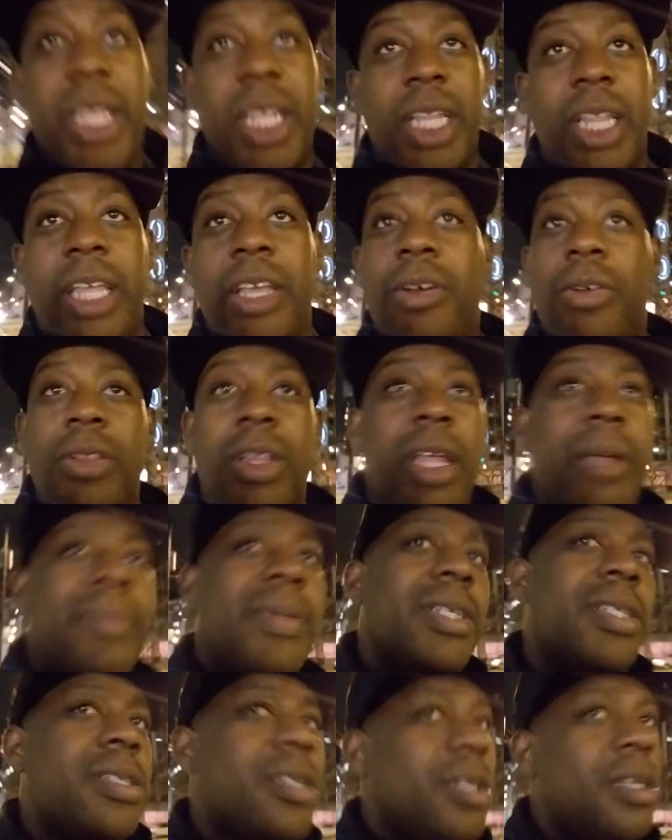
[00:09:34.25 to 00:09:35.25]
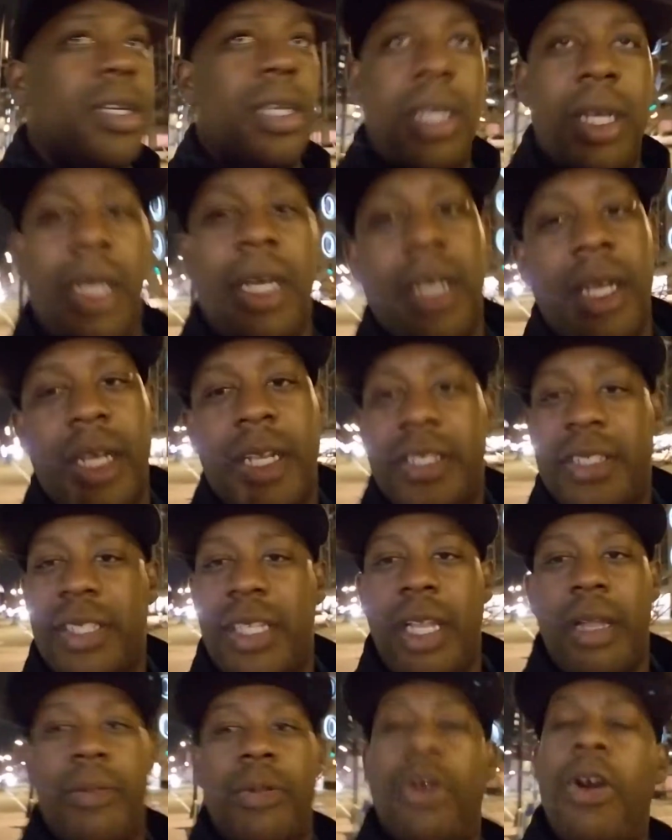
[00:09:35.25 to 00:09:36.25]
the legal limits,
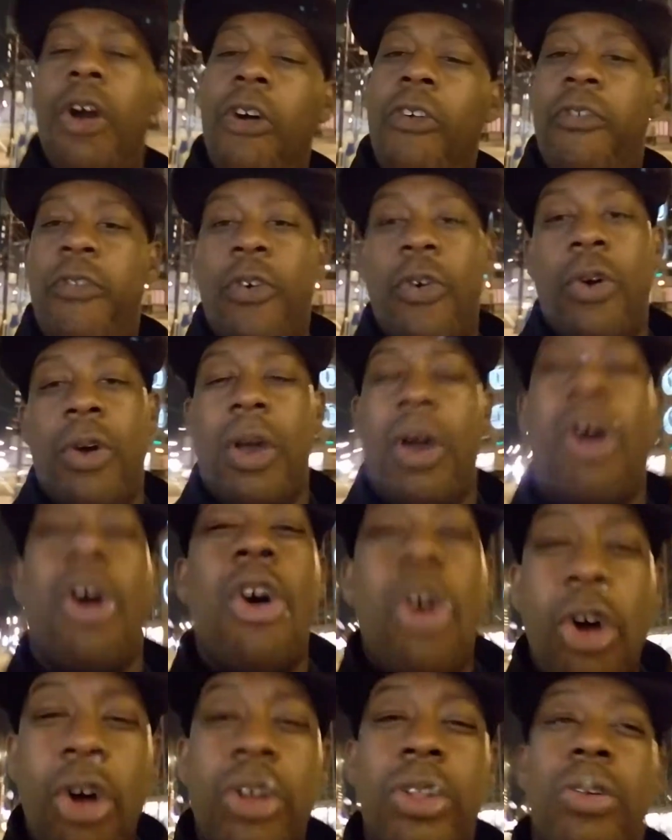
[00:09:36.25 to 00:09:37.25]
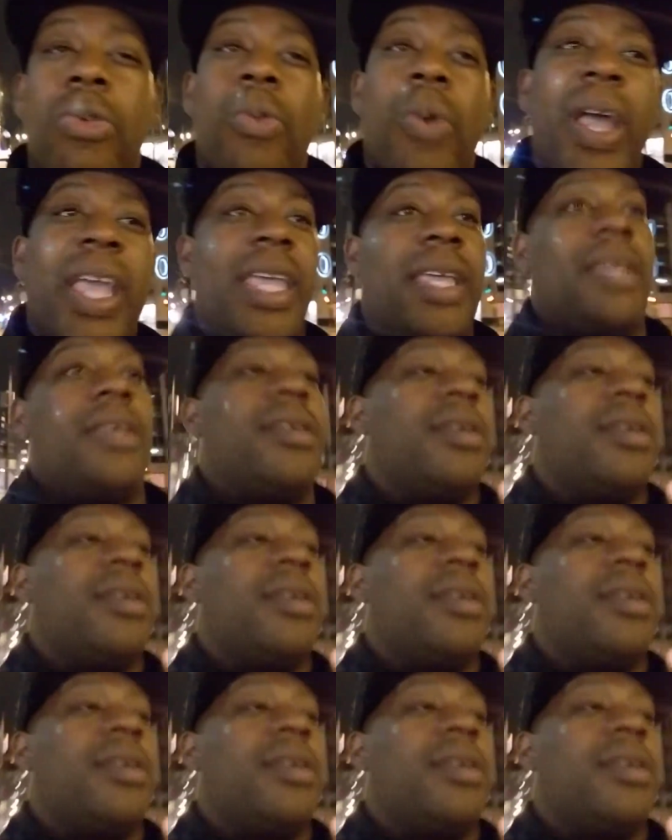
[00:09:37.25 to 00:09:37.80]
Slim, go for it all the way.